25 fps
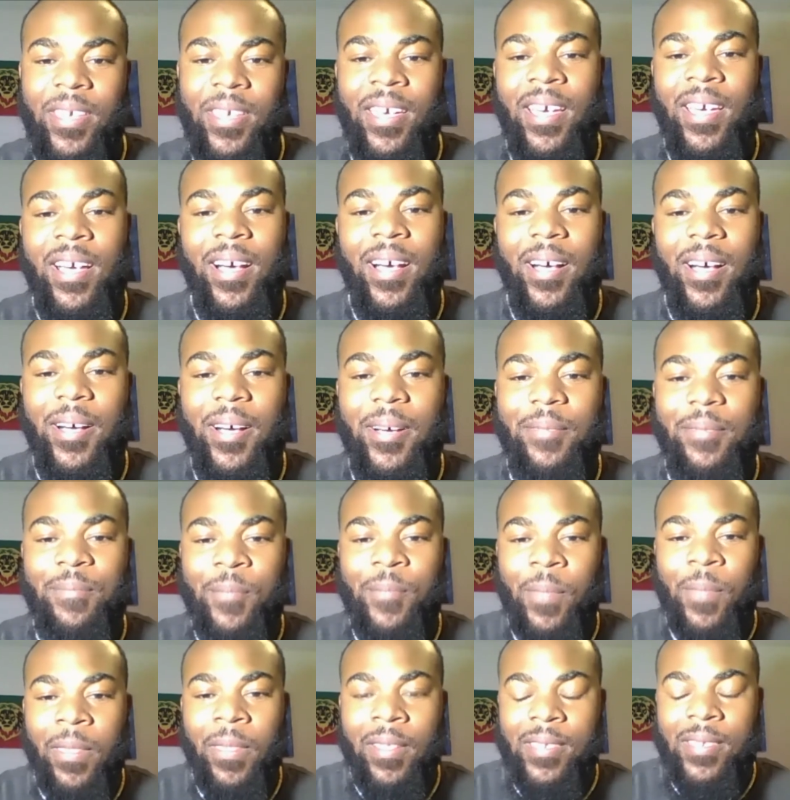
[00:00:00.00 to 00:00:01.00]
um,
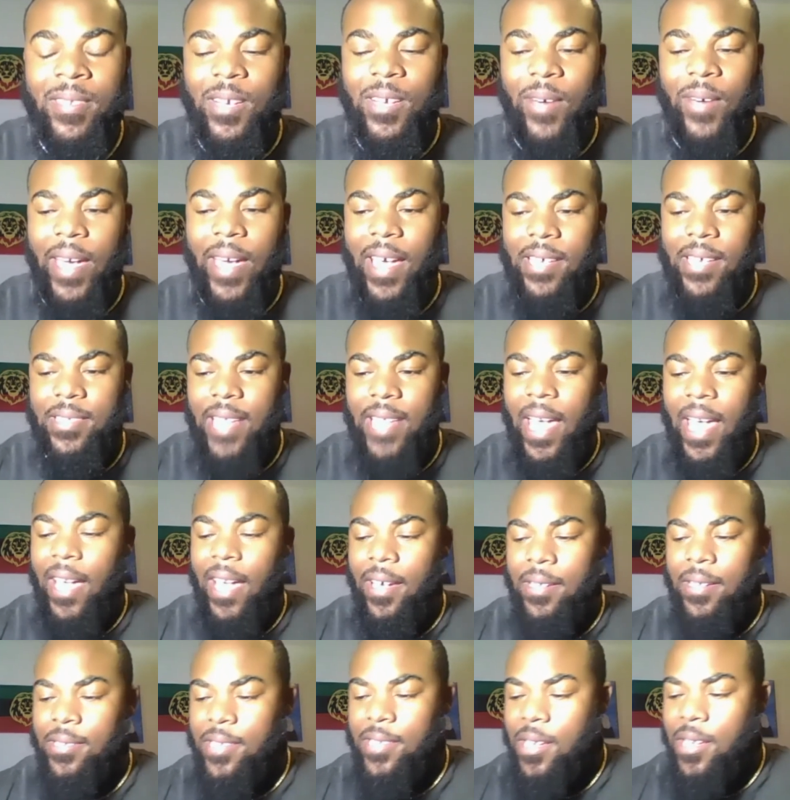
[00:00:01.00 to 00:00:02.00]
so as that
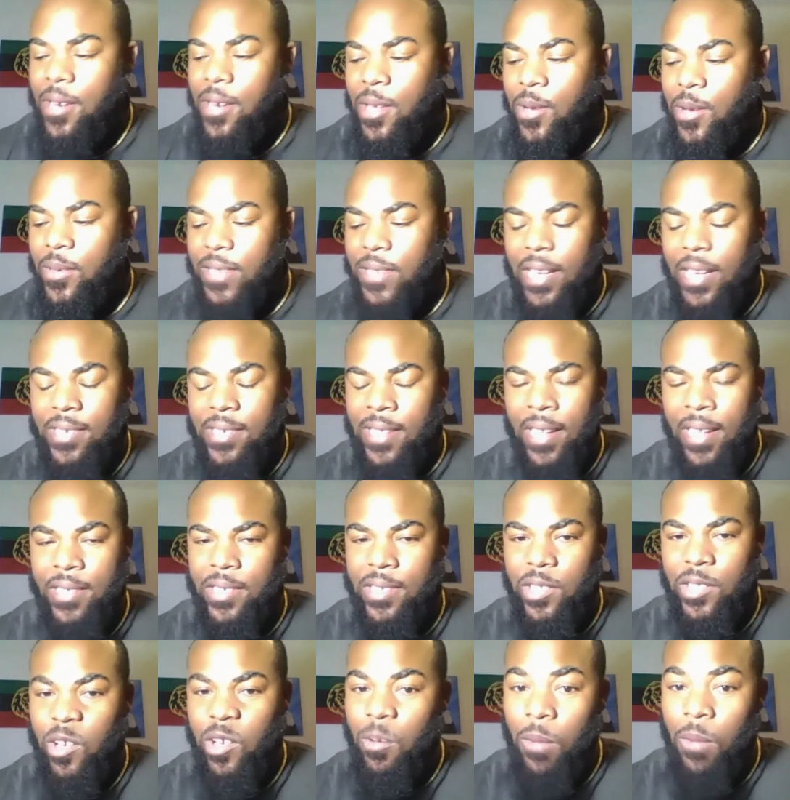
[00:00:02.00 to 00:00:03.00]
continues, as that
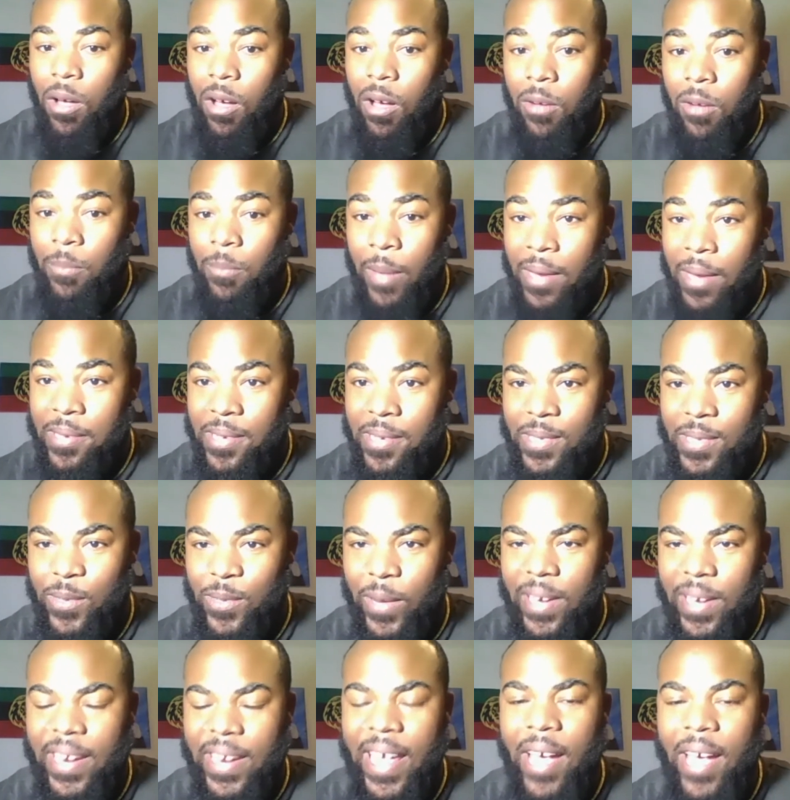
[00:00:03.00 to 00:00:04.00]
snowball makes its
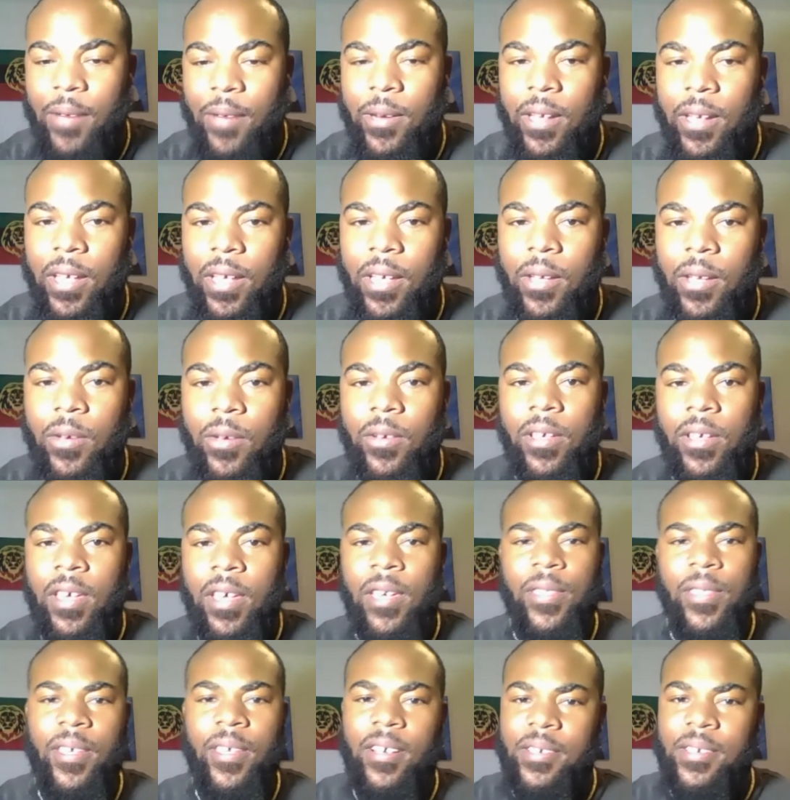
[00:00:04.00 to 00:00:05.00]
way down the hill,
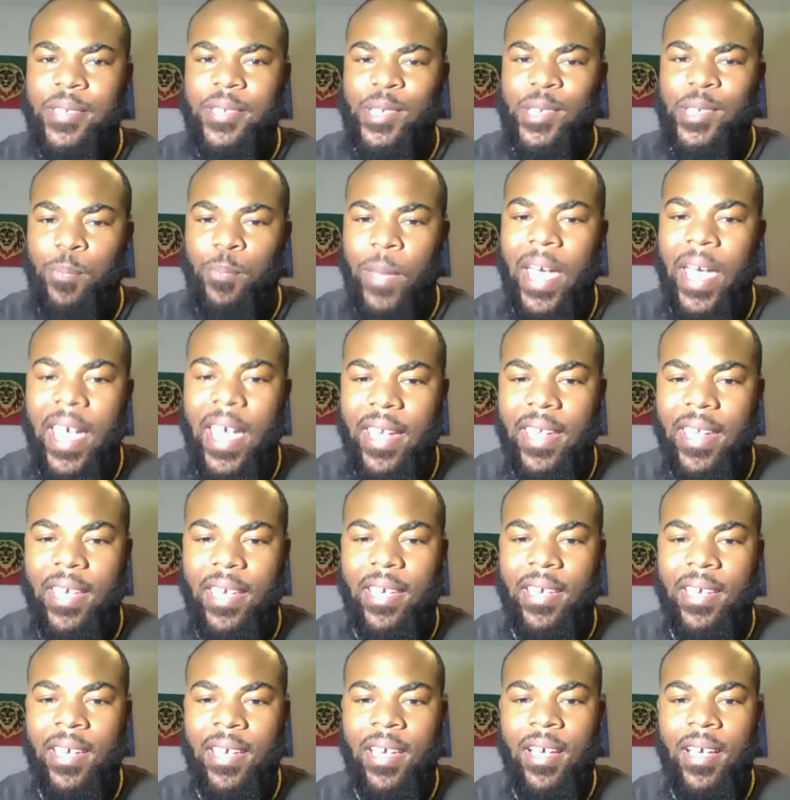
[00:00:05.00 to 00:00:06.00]
there's this panic
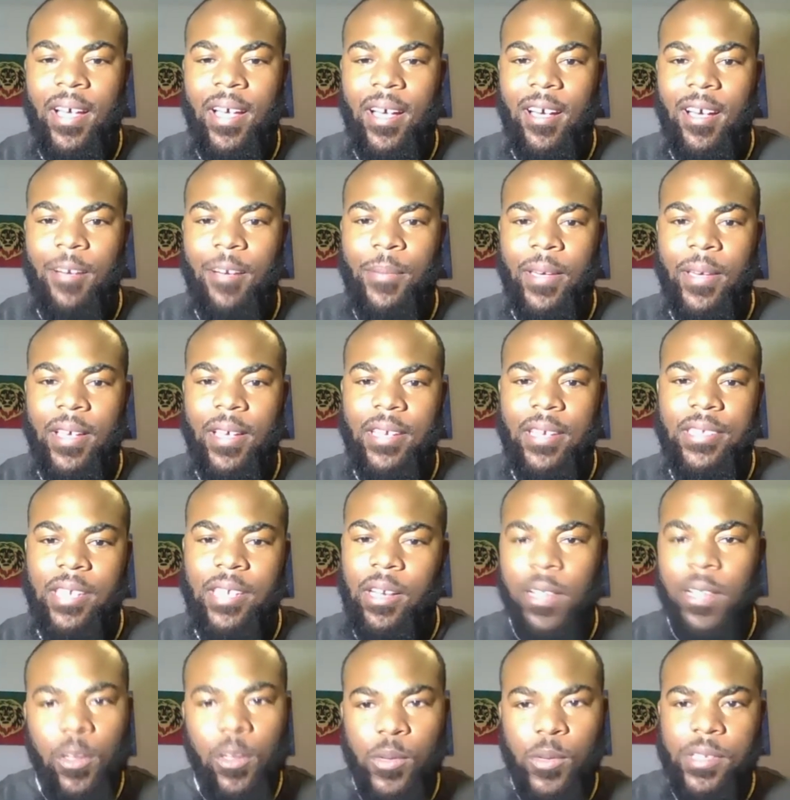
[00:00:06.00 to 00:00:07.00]
because they're
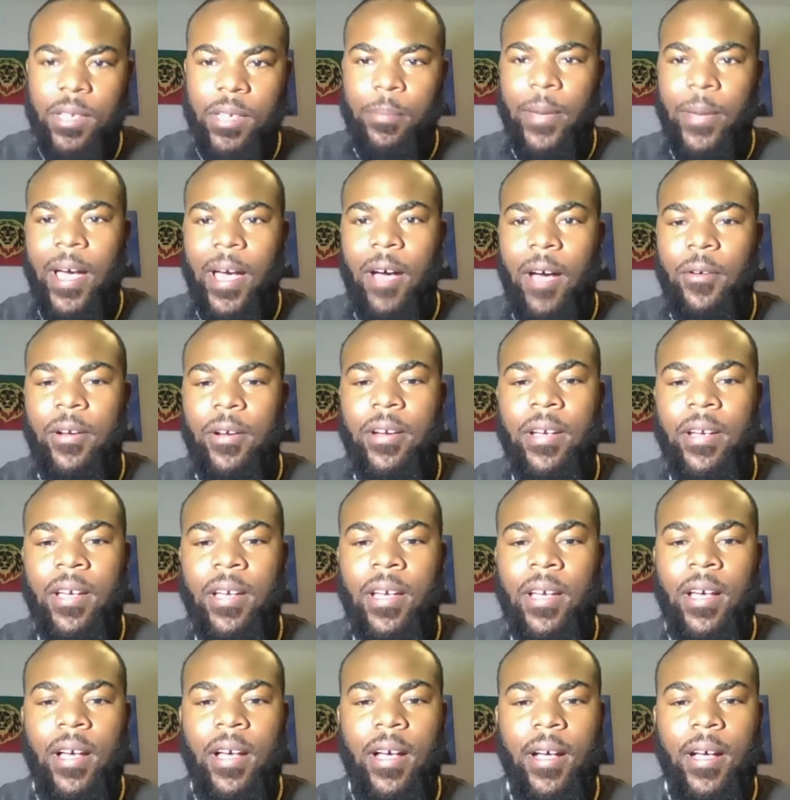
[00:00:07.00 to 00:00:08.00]
losing power,
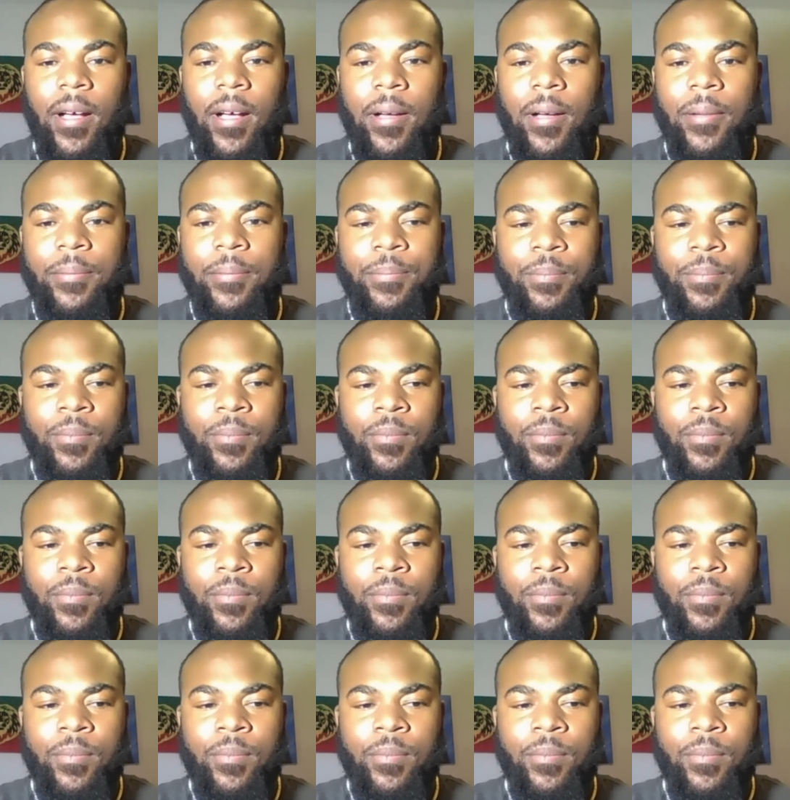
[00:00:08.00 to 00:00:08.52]
um,